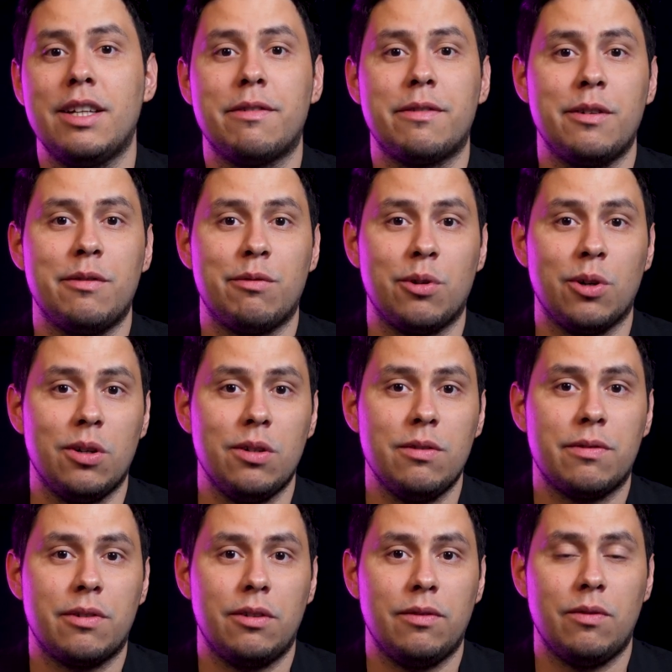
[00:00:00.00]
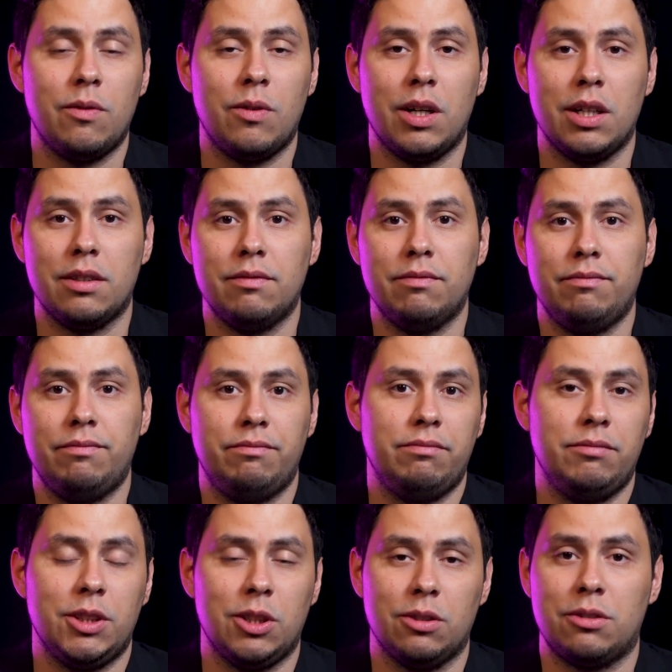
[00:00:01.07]
different role from what
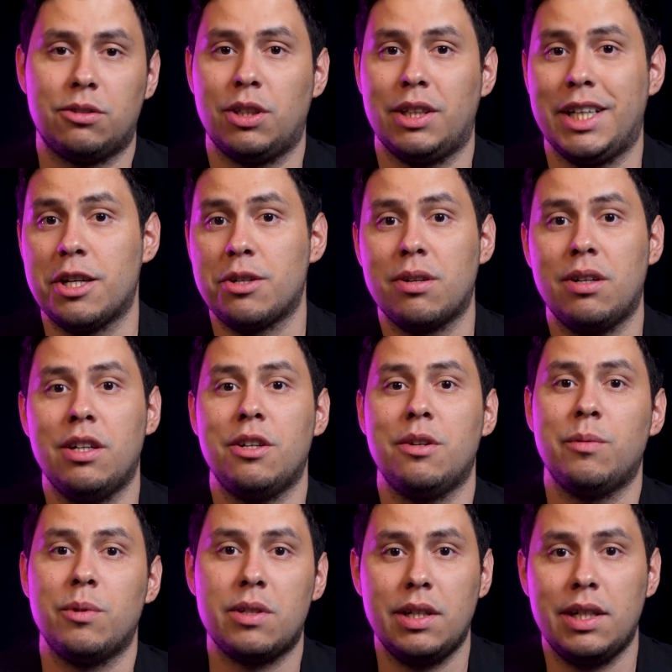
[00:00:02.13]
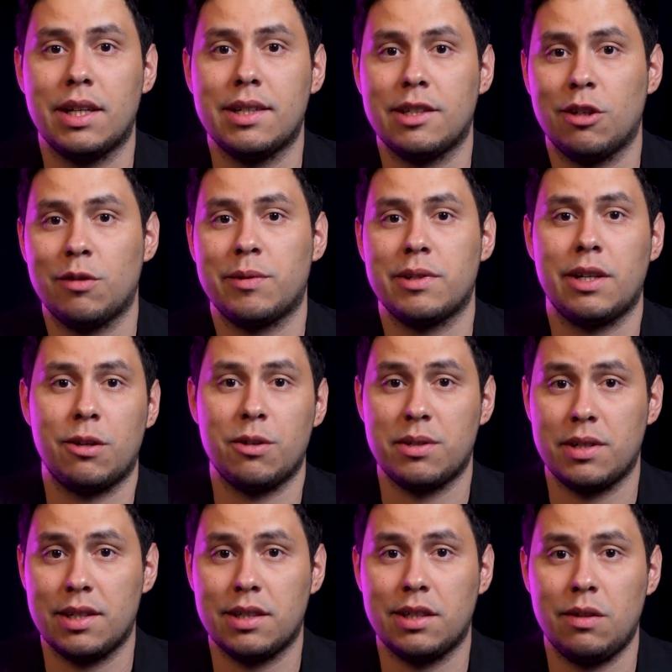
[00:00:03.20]
you know traditionally you would see in the Salesforce
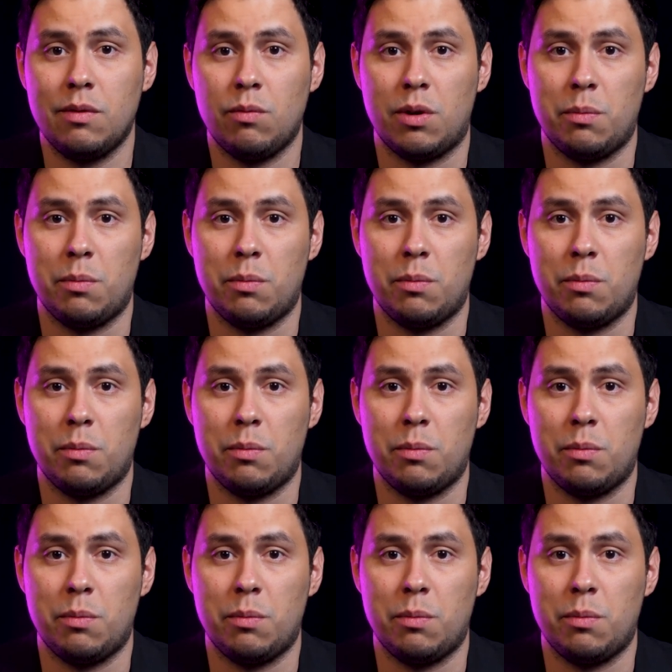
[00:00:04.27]
ecosystem,